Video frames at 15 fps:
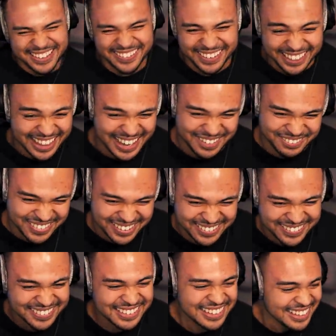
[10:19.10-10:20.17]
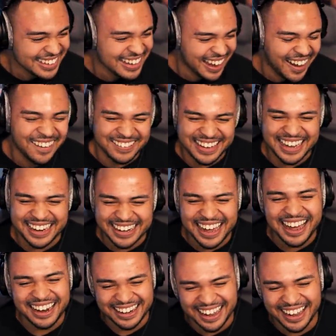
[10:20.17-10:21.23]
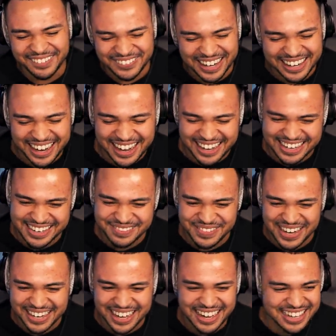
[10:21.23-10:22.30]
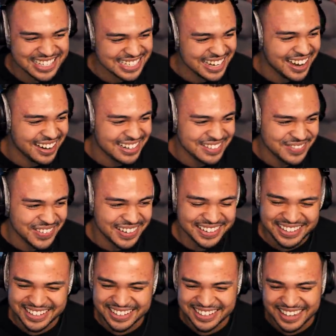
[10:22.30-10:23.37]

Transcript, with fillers: you on that, bro. Okay, nah, nah, my guy, my guy is kind as fuck.